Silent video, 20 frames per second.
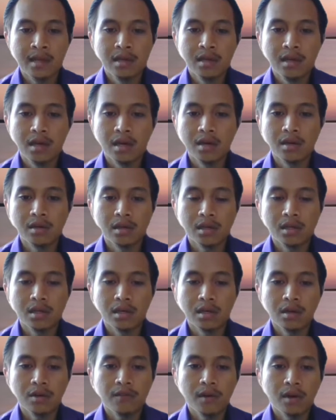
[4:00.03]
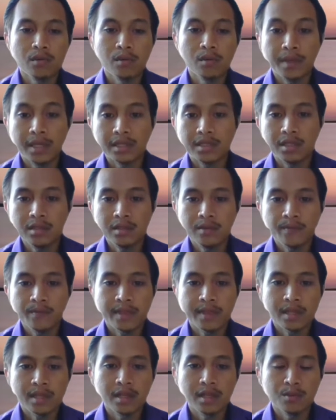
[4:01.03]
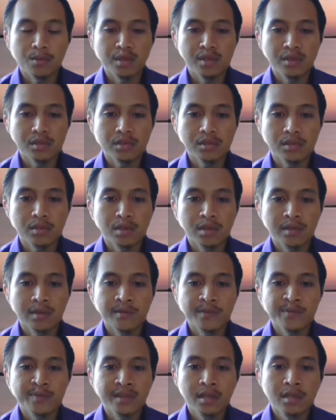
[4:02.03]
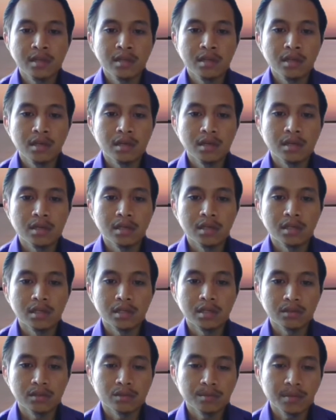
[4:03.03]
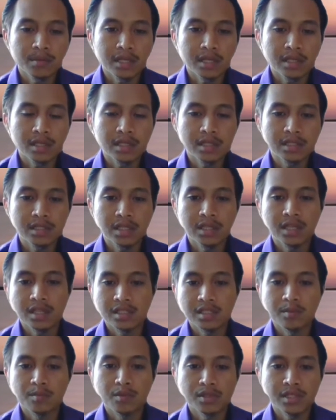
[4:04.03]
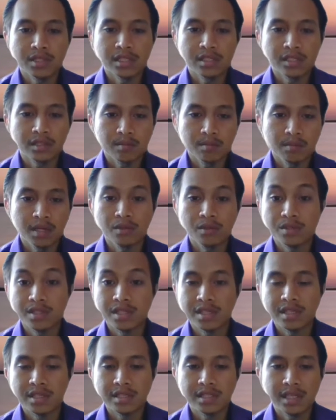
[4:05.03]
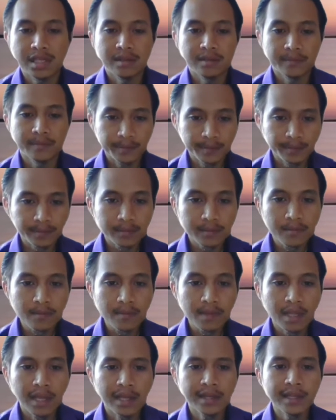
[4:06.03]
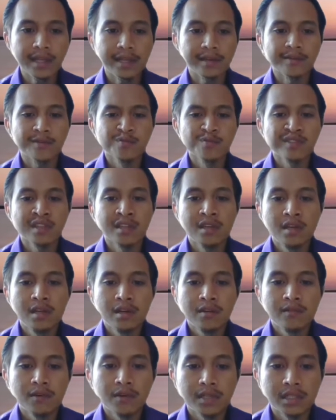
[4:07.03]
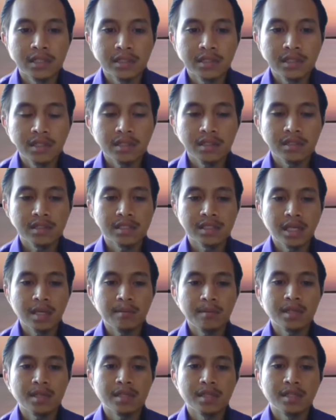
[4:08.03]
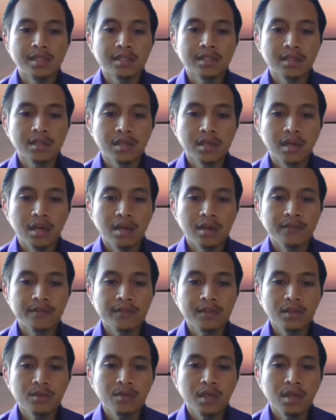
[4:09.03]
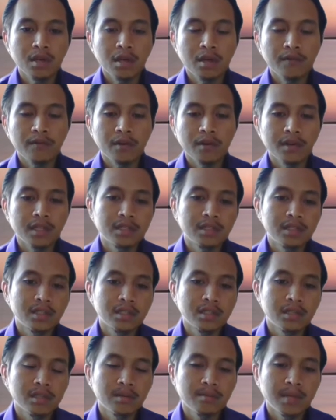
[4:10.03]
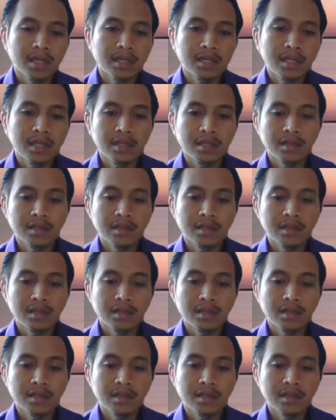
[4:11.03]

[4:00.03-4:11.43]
our pattern that we use to make sand casting process by using sand. And then for the third step is after we have already making the